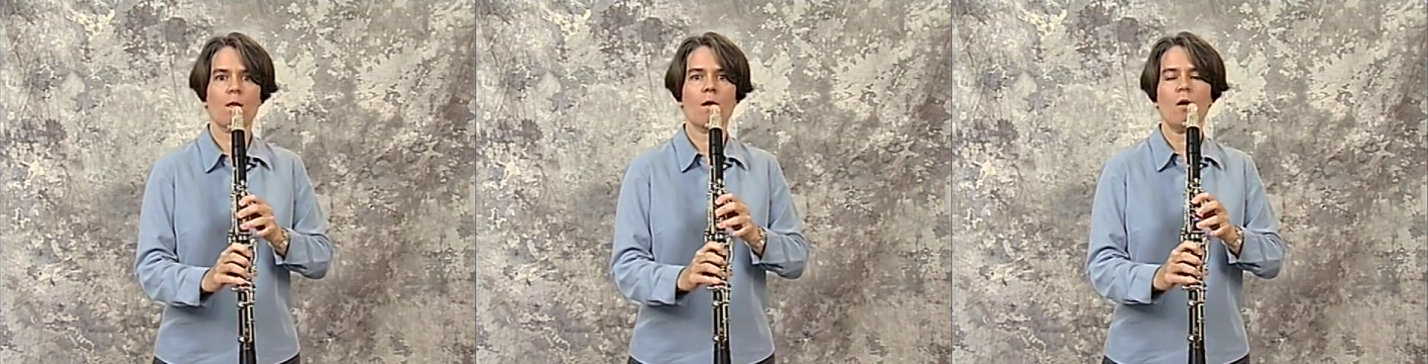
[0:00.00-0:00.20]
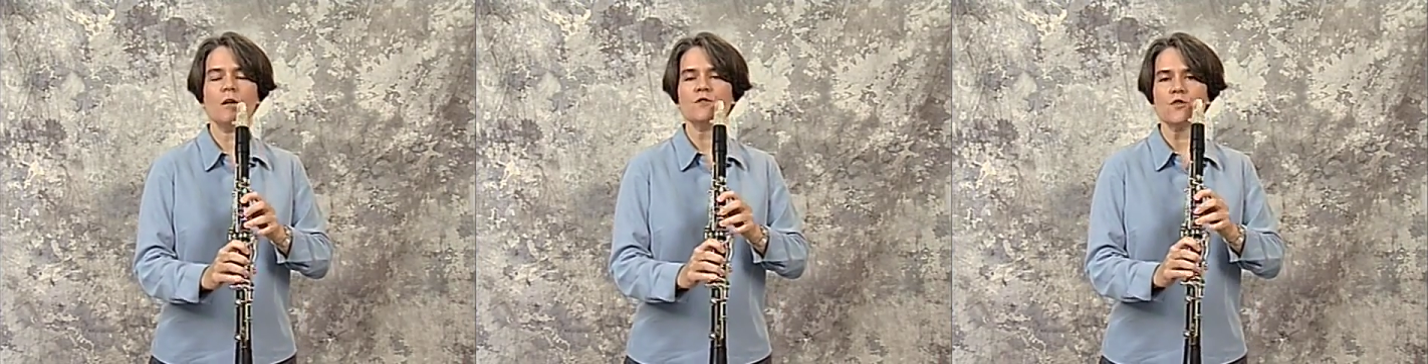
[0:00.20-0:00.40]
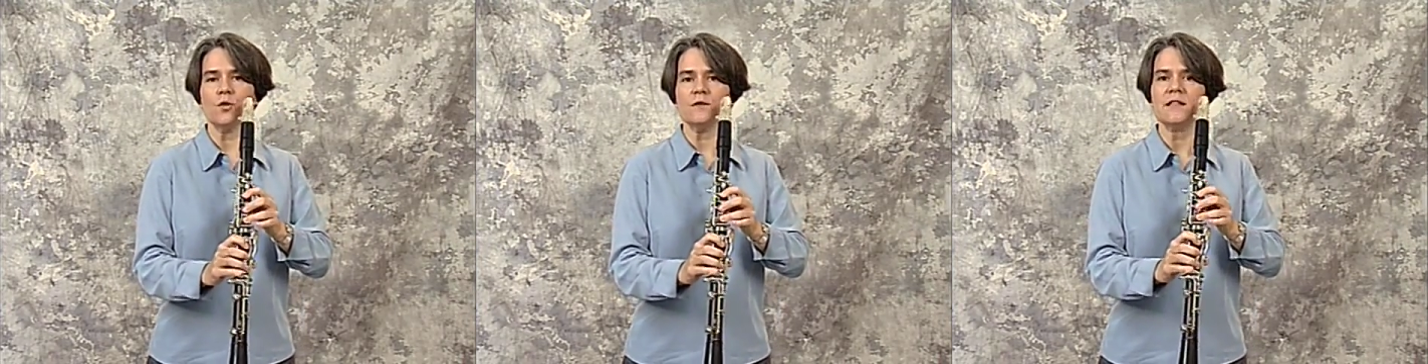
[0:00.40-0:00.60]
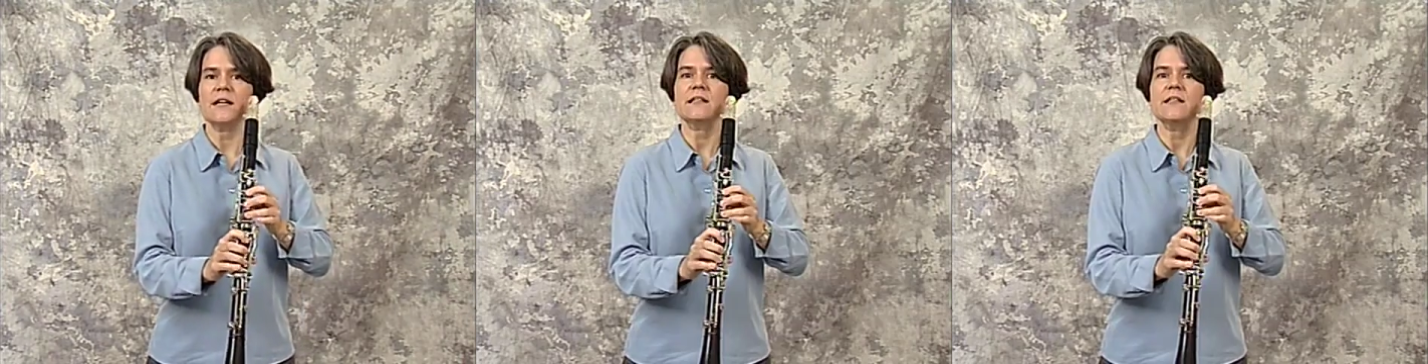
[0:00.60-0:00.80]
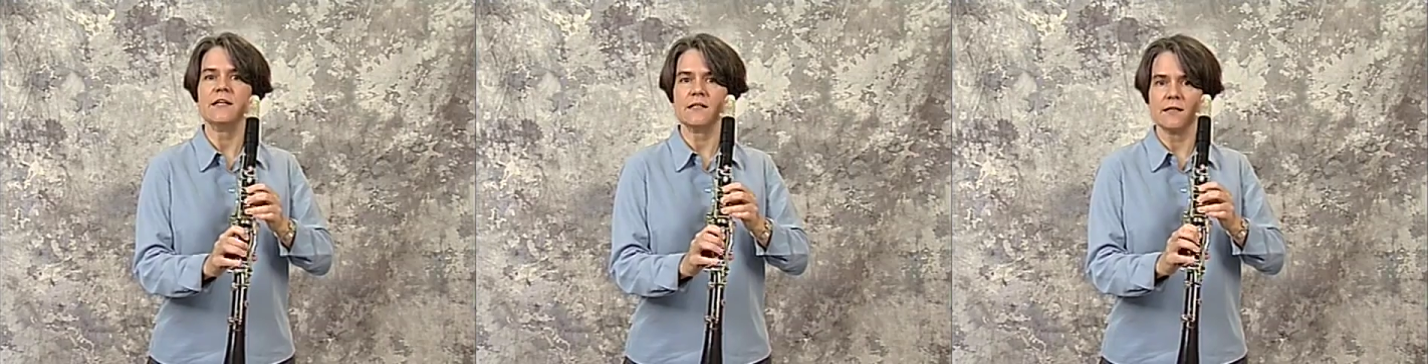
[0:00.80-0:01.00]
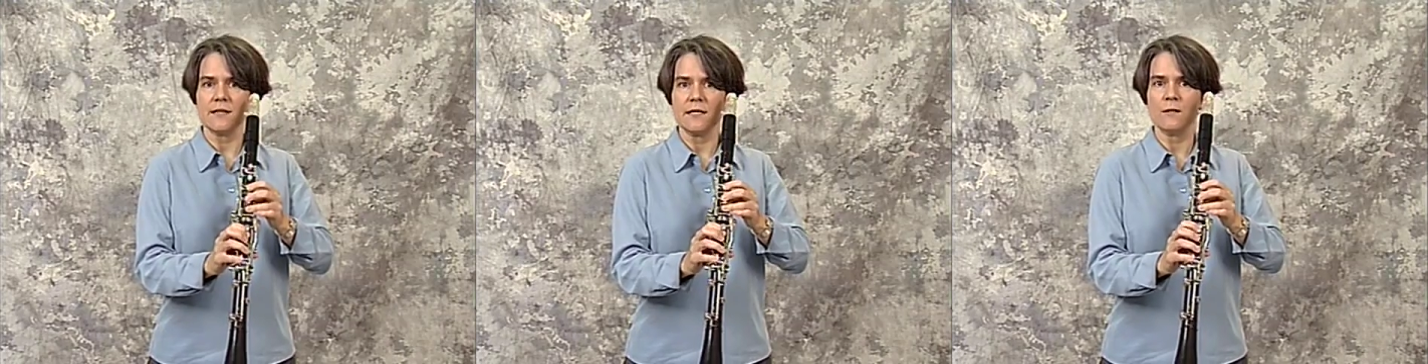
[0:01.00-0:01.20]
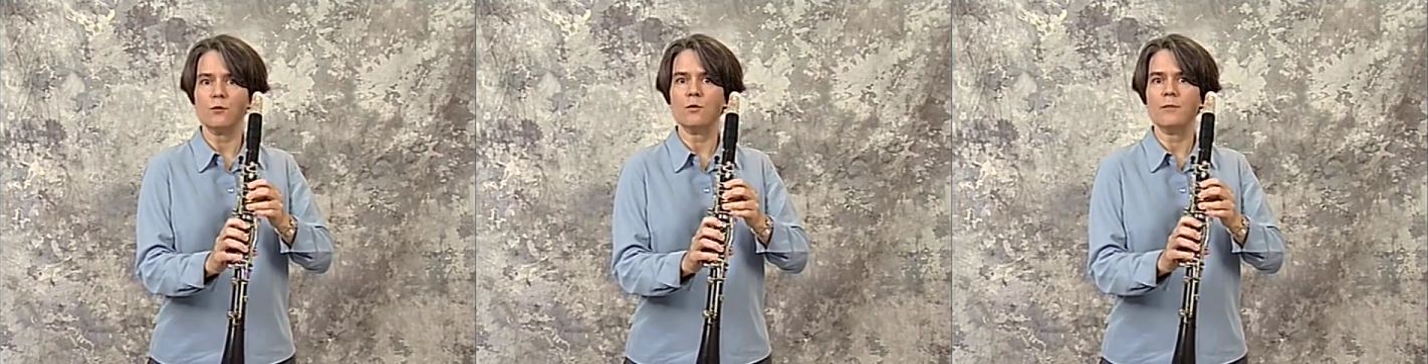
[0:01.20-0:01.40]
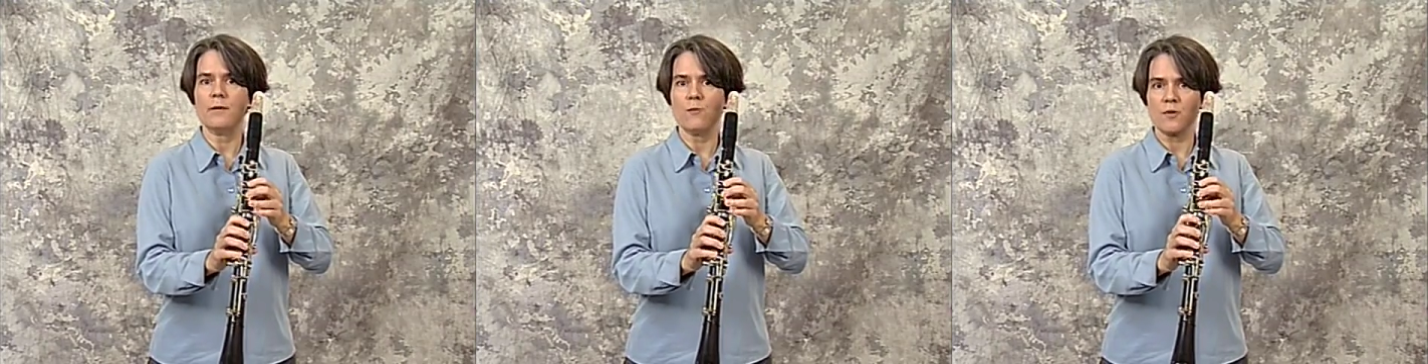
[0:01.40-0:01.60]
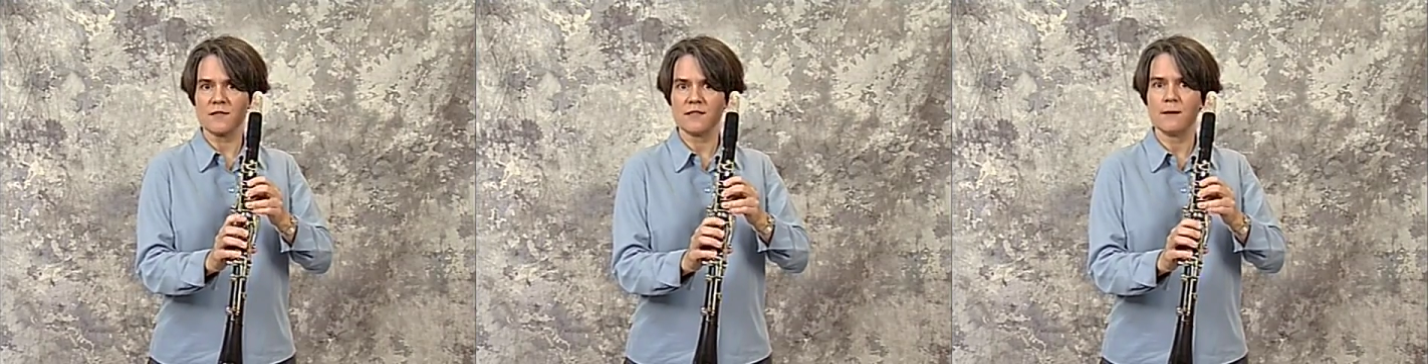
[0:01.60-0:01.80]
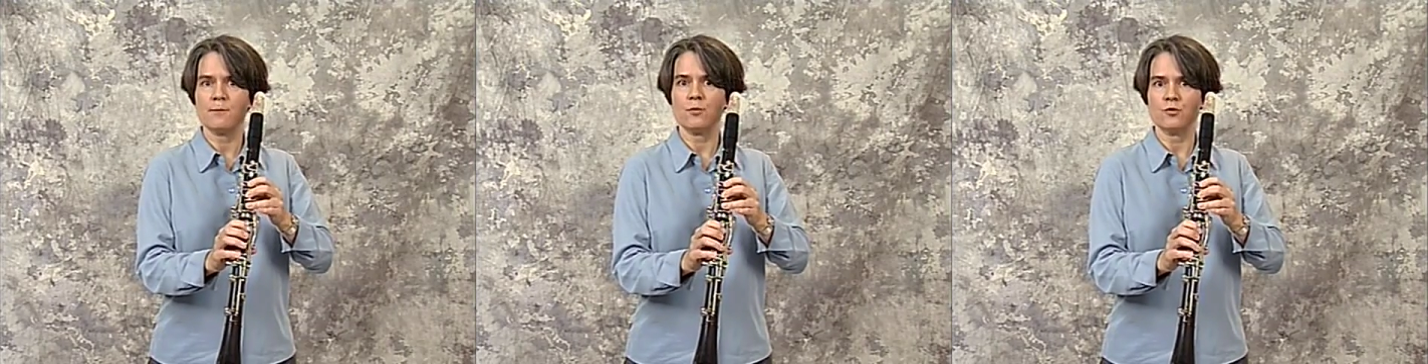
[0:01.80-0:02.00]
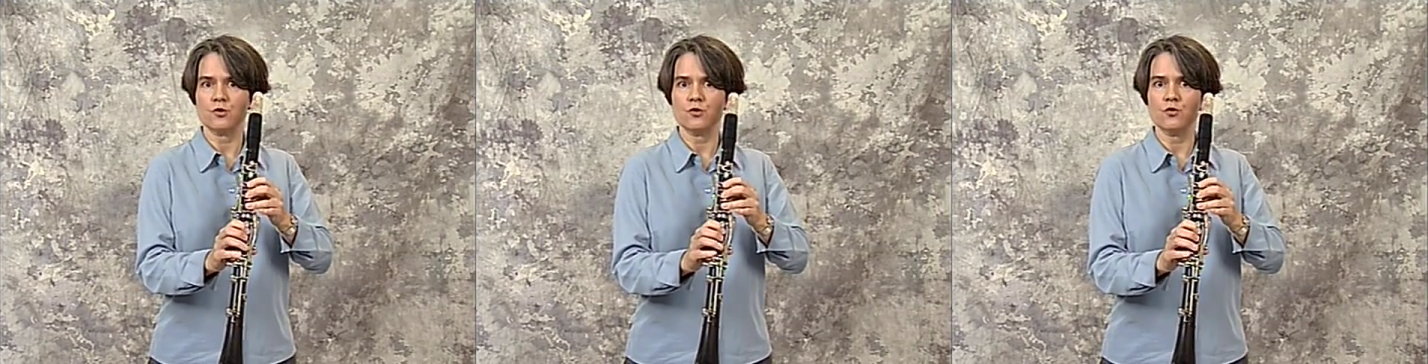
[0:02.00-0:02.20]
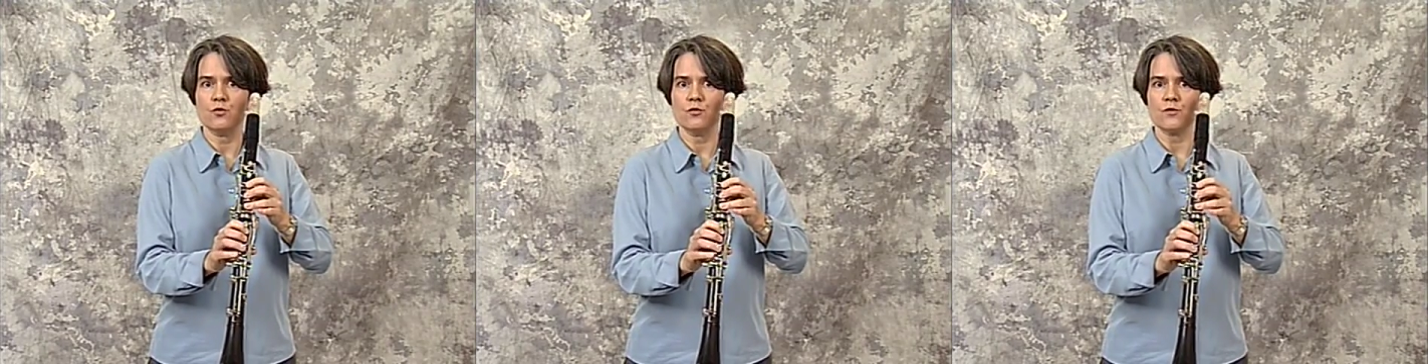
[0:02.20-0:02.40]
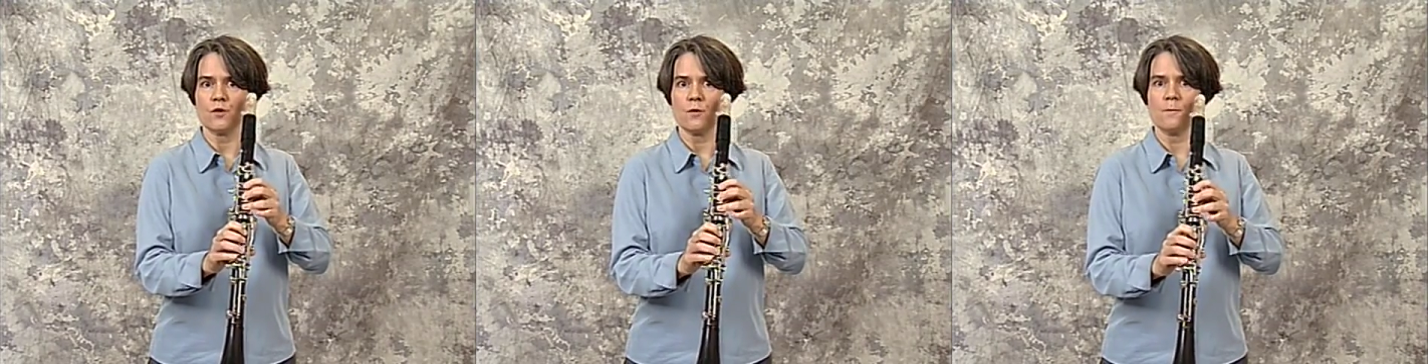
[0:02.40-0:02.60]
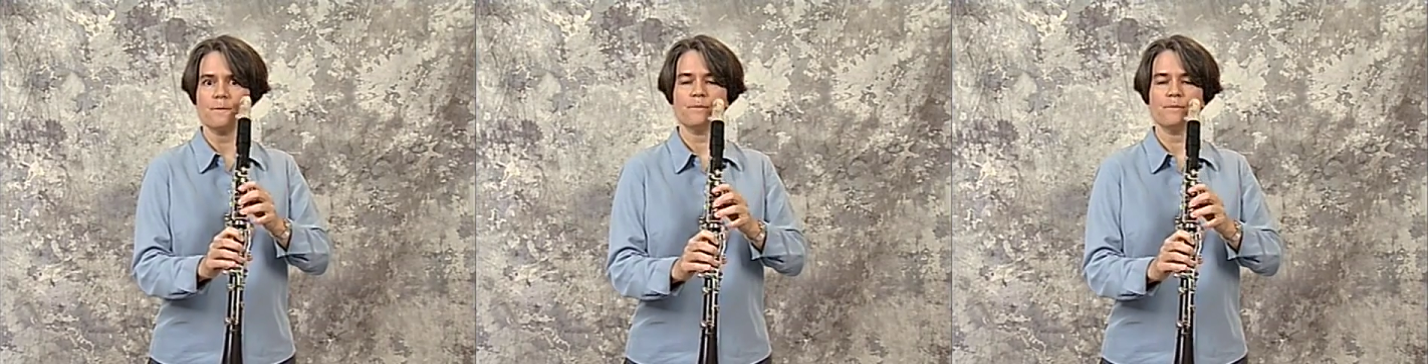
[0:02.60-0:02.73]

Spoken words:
Also, technically, it will be more simple to do so.